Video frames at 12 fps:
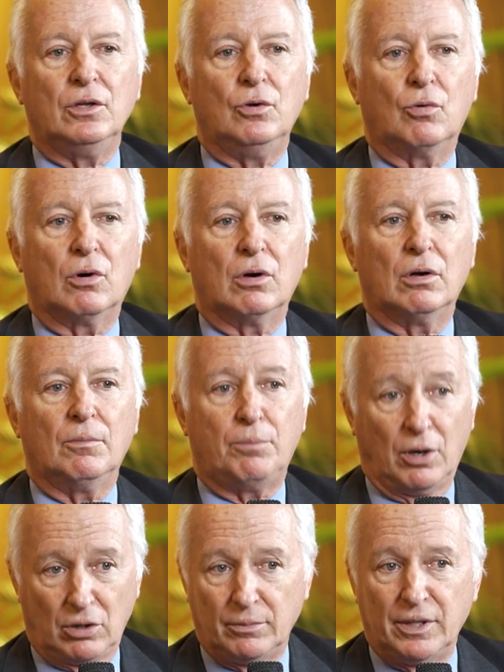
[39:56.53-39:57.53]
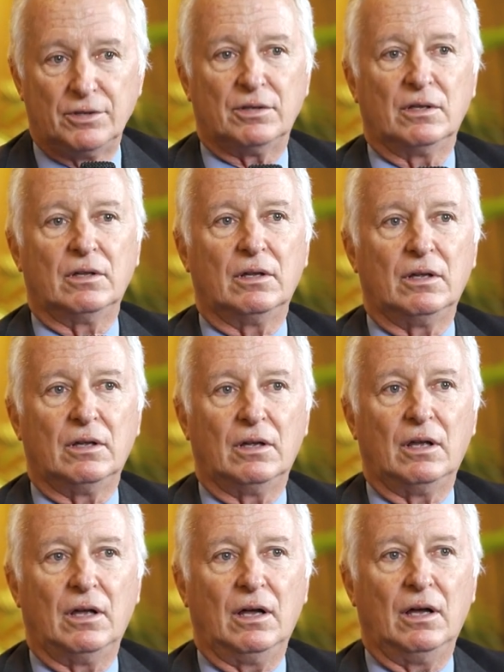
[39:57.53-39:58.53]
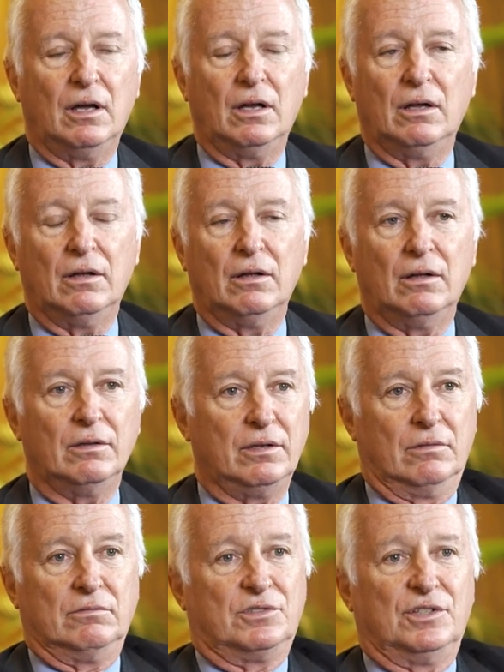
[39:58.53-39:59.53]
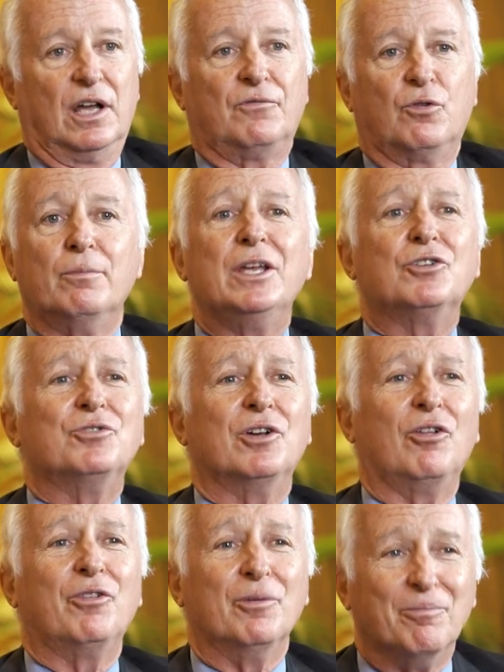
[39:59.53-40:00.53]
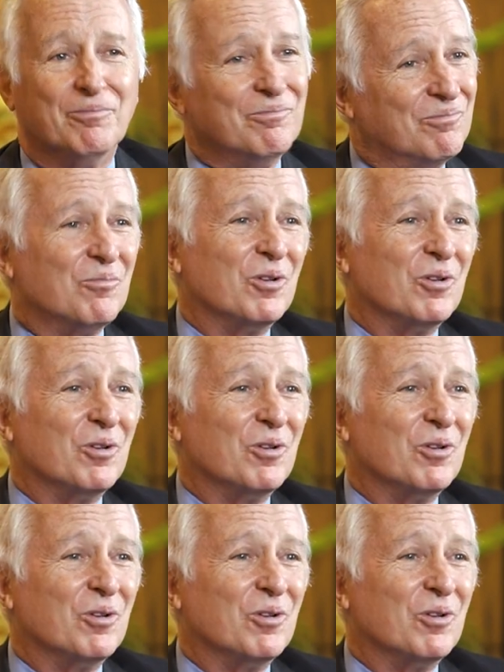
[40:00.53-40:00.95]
Your parliament, it's not for me to tell them